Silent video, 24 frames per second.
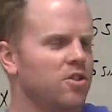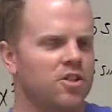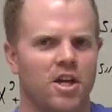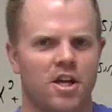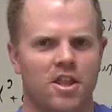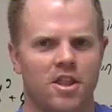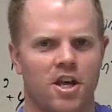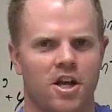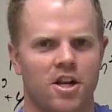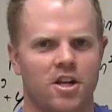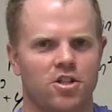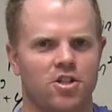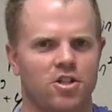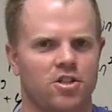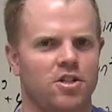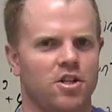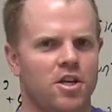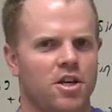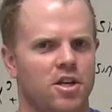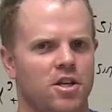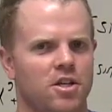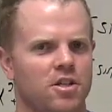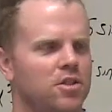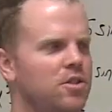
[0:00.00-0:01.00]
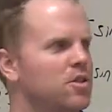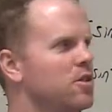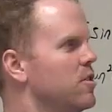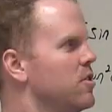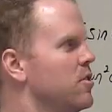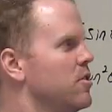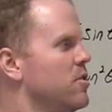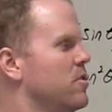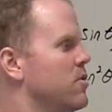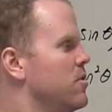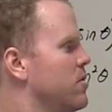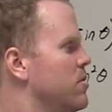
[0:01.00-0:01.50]
sine theta just is
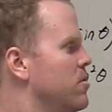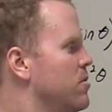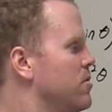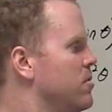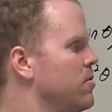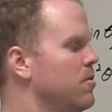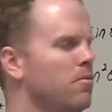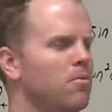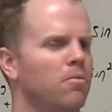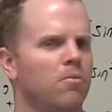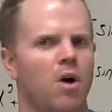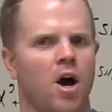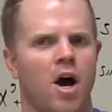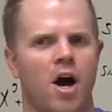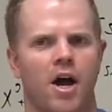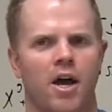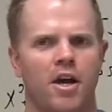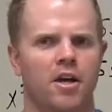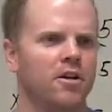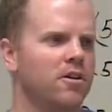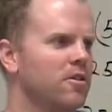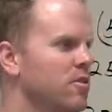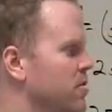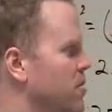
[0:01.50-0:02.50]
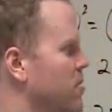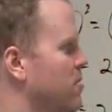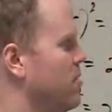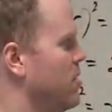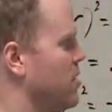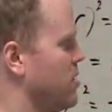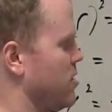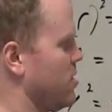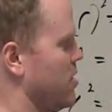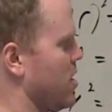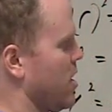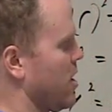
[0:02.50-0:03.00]
y. So
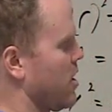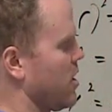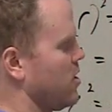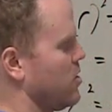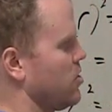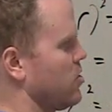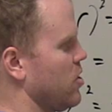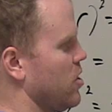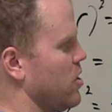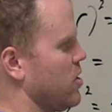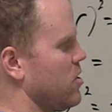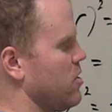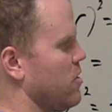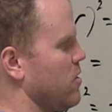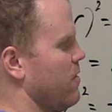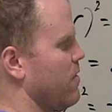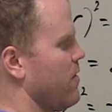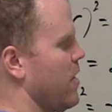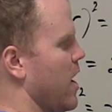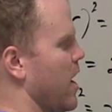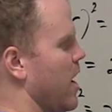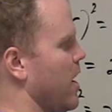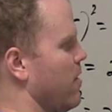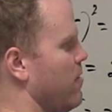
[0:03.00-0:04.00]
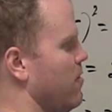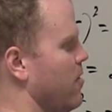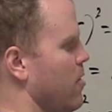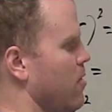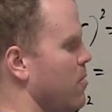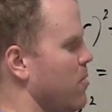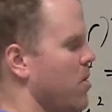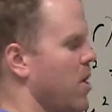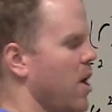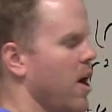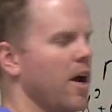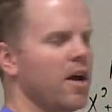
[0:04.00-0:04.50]
this thing is just
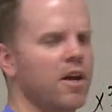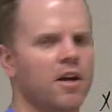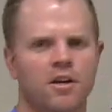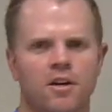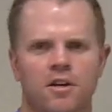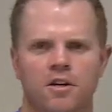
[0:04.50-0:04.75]
5y.